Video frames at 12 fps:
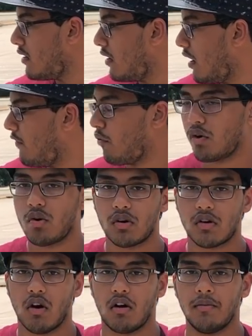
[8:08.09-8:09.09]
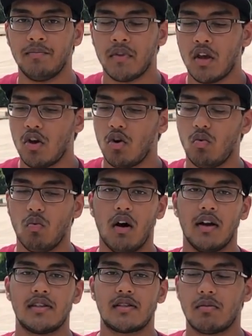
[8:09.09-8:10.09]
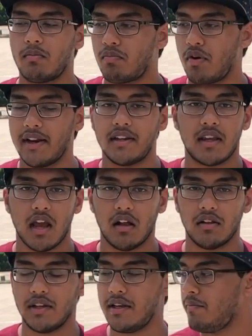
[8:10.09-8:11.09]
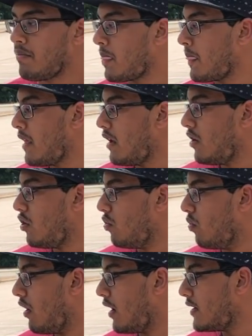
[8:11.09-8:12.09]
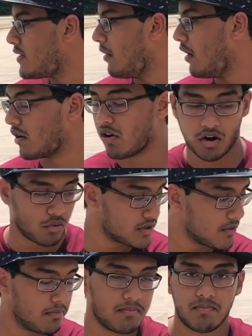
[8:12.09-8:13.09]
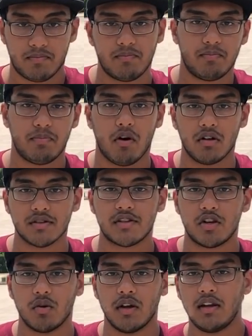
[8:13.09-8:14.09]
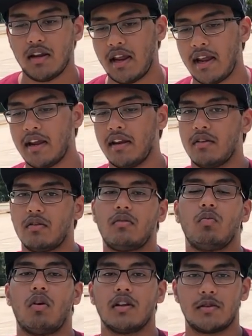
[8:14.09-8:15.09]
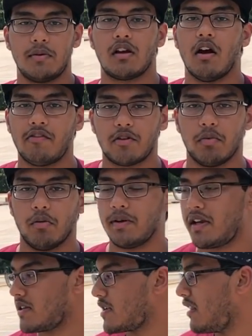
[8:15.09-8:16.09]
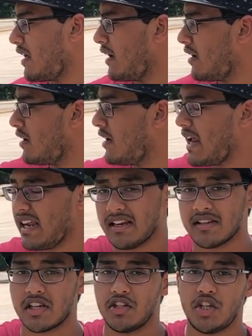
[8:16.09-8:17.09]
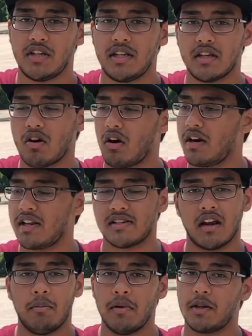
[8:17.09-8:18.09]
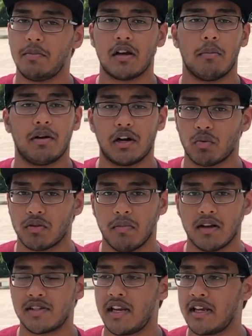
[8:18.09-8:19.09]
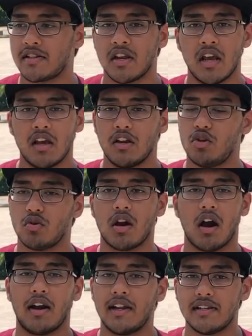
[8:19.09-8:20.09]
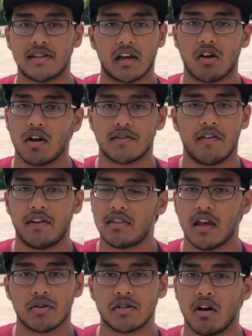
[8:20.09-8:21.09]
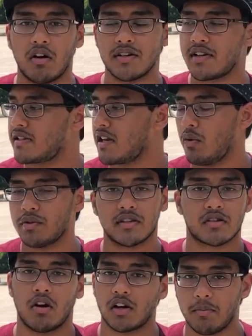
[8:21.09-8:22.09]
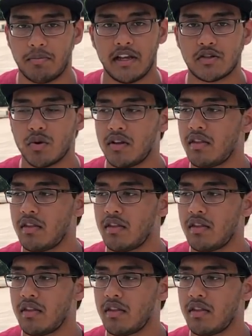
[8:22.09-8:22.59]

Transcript: a four-door car, who wants practicality, who wants a car with some balls to it, and wants to be comfortable, because at the end of the day, it is a GT car. It is not meant to be compared with Mustangs, Ducatis that cost $50,000. That's not what this car competes with.